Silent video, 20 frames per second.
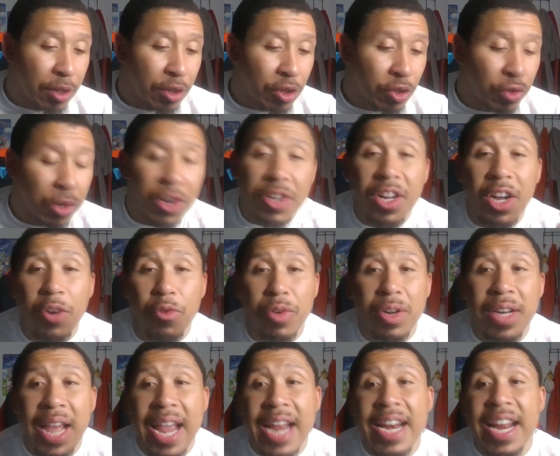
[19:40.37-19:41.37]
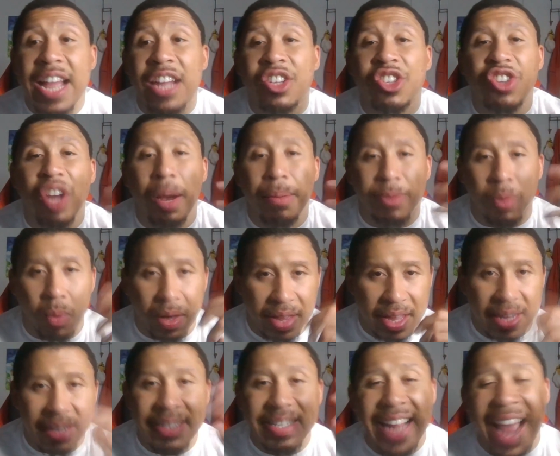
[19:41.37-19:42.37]
triggered a grenade and jumped with
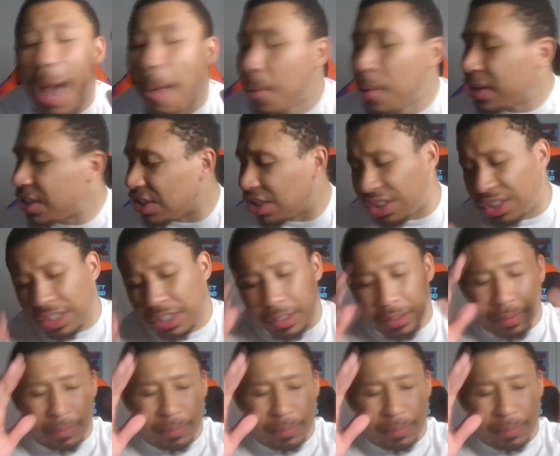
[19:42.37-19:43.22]
it. That was...